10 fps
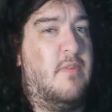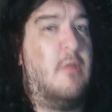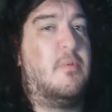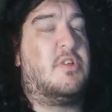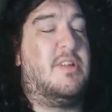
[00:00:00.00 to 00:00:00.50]

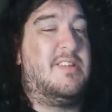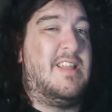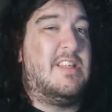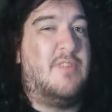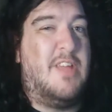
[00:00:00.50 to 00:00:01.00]
I would very
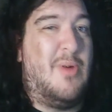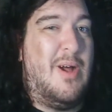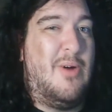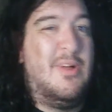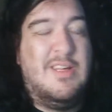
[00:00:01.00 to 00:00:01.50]
much like to get this
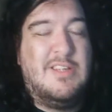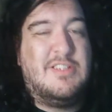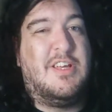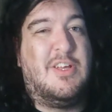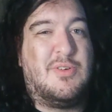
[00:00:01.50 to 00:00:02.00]
video out
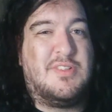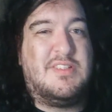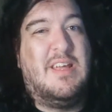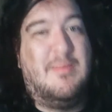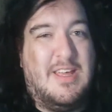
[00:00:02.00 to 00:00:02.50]
so you
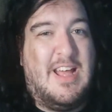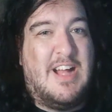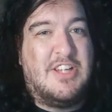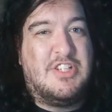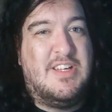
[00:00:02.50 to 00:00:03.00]
can all see
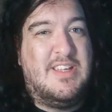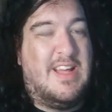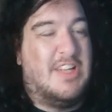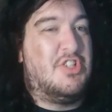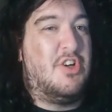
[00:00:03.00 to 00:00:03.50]
me
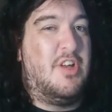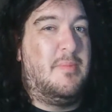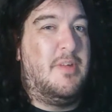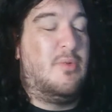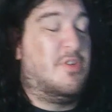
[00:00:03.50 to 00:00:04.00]
catch that
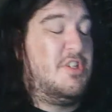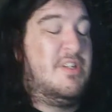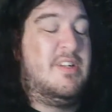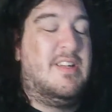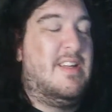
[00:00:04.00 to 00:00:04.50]
shiny
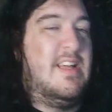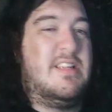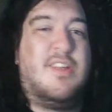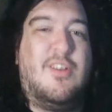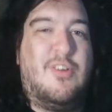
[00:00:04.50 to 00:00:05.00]
Mew, which
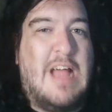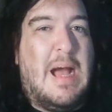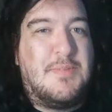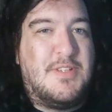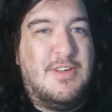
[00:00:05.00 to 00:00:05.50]
is going
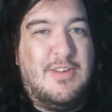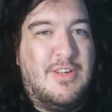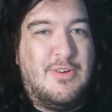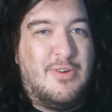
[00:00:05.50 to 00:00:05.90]
to look absolutely